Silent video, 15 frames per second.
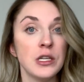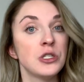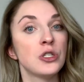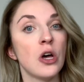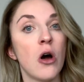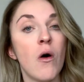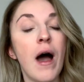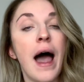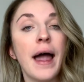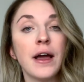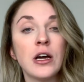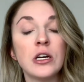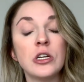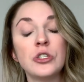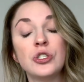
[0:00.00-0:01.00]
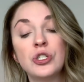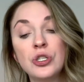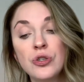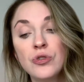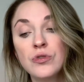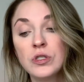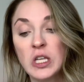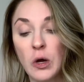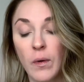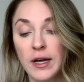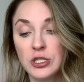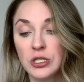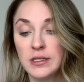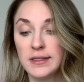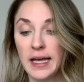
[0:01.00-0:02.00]
so I could choose the
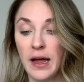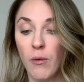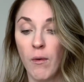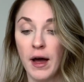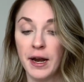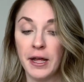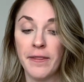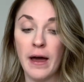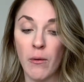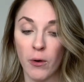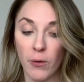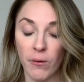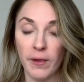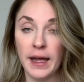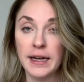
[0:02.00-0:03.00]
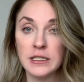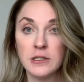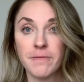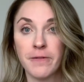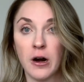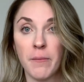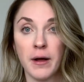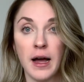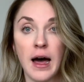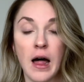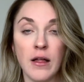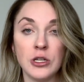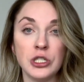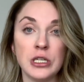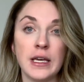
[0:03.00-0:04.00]
questions I wanted that were related to
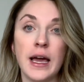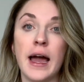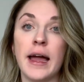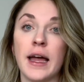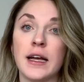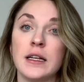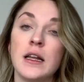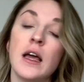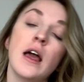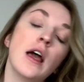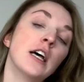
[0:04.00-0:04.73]
pharmacology and